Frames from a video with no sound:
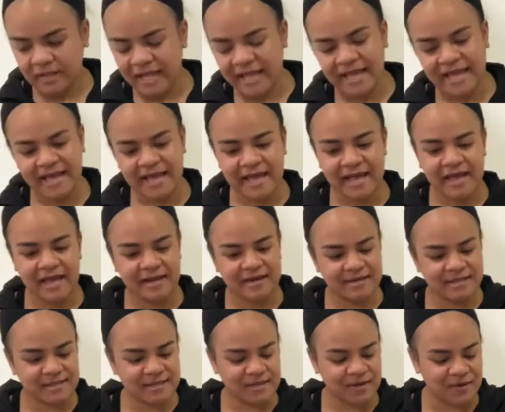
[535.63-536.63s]
And
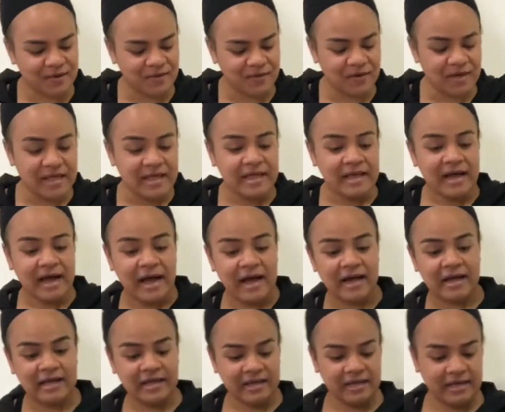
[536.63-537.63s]
so
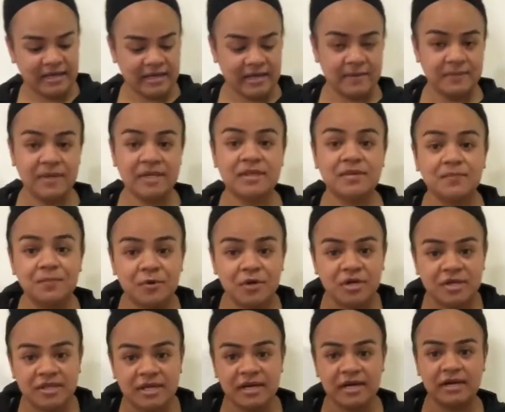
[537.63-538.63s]
I am super
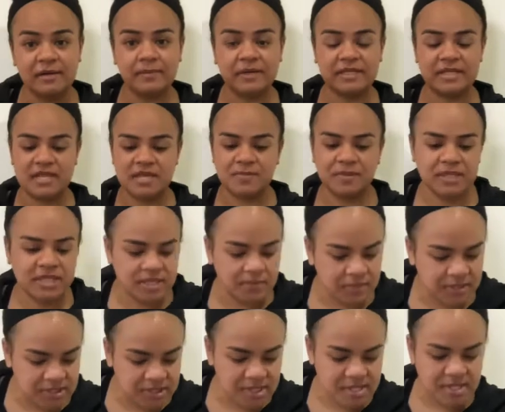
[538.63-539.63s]
excited about this. But this was
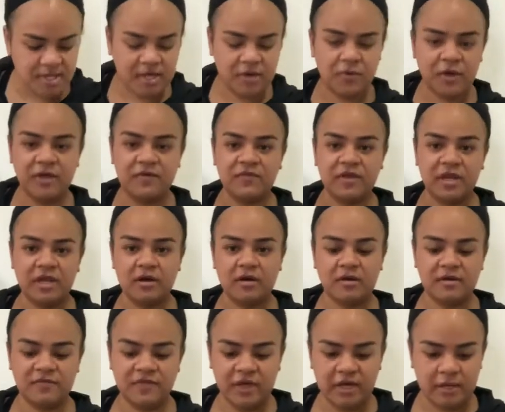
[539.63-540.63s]
just a quick video of
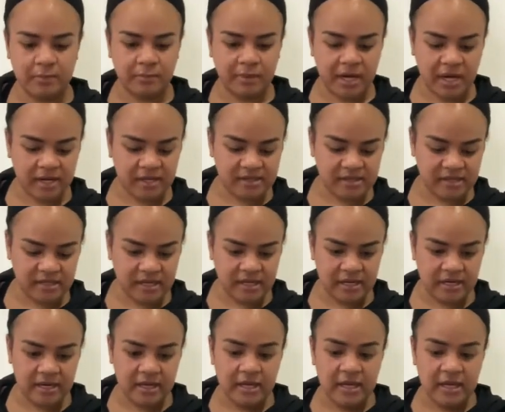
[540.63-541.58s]
the unboxing.